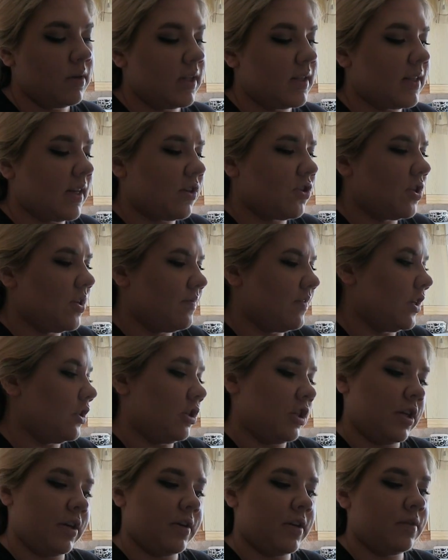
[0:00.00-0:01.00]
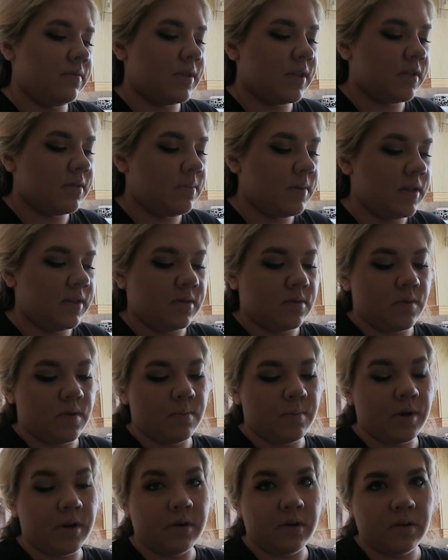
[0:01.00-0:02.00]
It's actually a vegetarian recipe, so
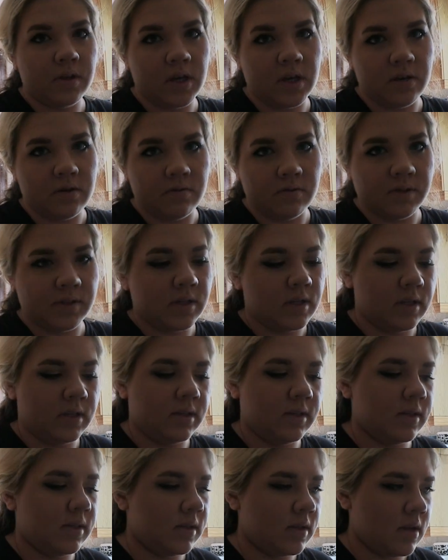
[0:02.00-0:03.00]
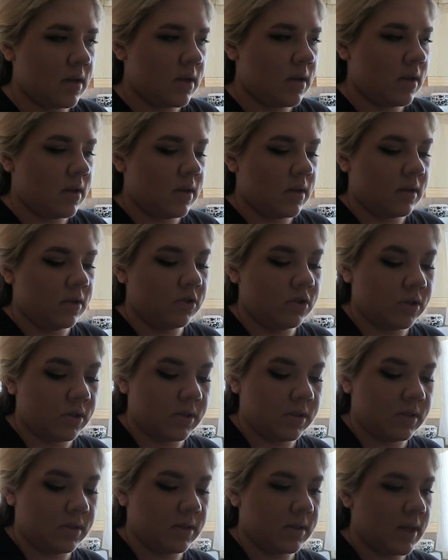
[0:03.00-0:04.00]
the butter they use is
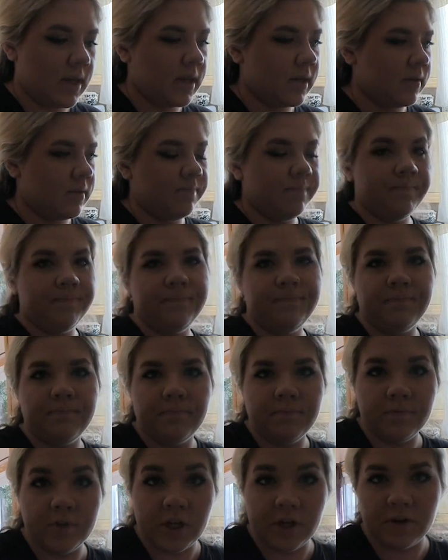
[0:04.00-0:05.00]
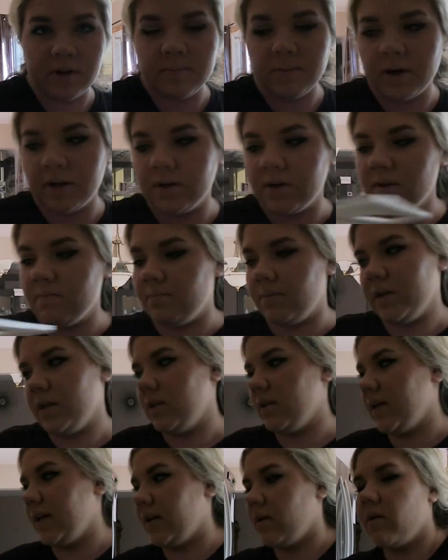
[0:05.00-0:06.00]
just like dairy butter,
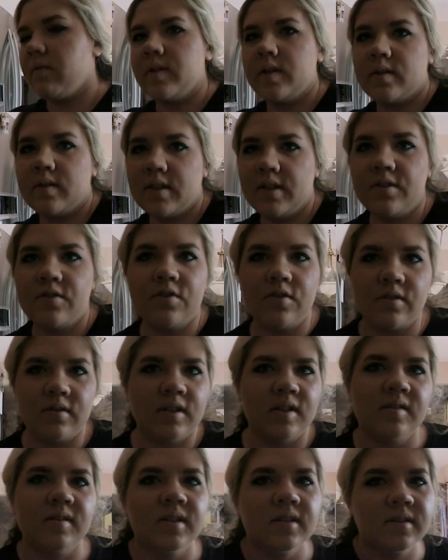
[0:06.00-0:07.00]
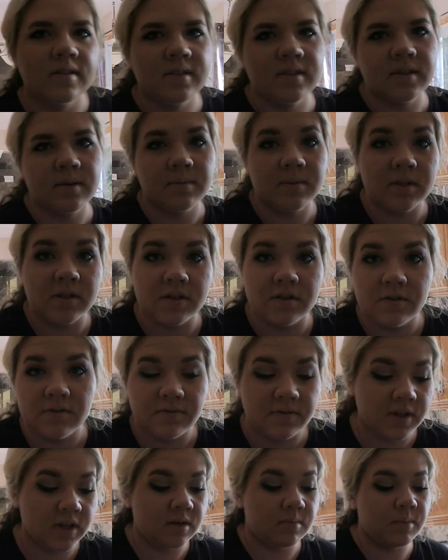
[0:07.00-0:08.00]
but like obviously it's just easy to
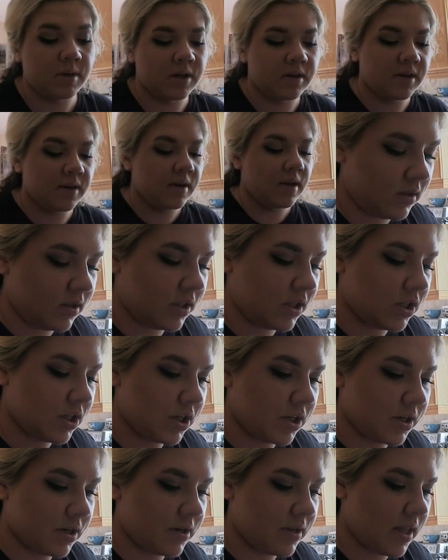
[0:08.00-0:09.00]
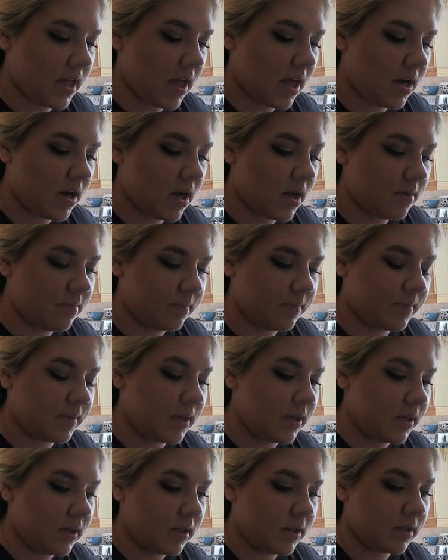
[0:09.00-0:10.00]
substitute vegan butter. Stir that up.
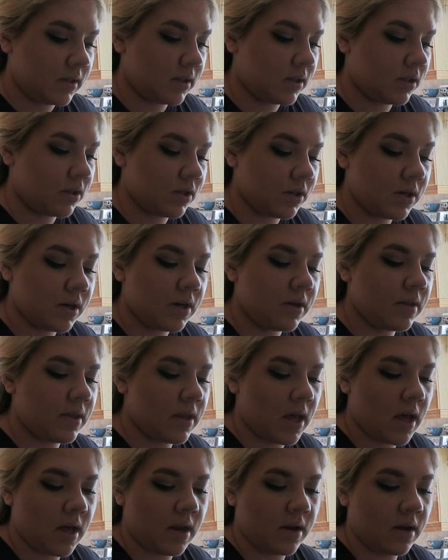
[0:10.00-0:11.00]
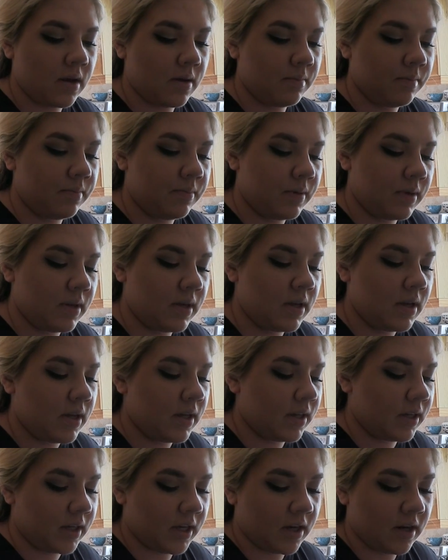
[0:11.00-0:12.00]
Stir that up.
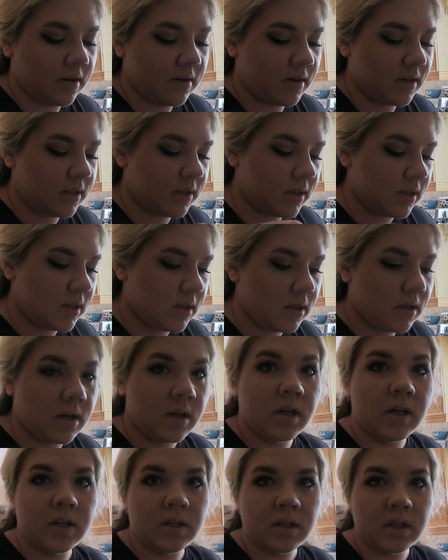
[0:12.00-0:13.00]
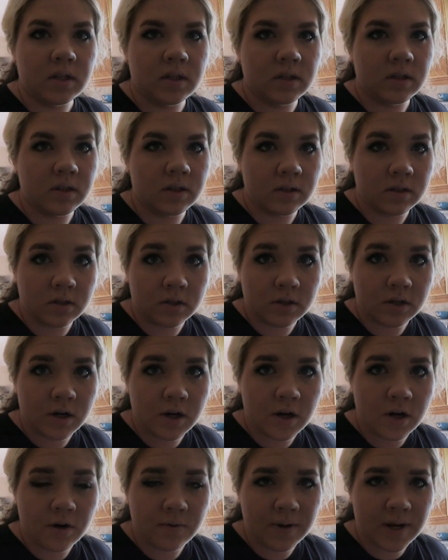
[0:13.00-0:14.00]
Carrots on the onions,
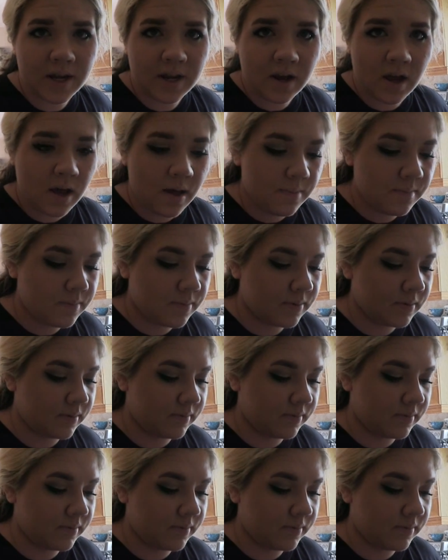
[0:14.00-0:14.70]
stir it up.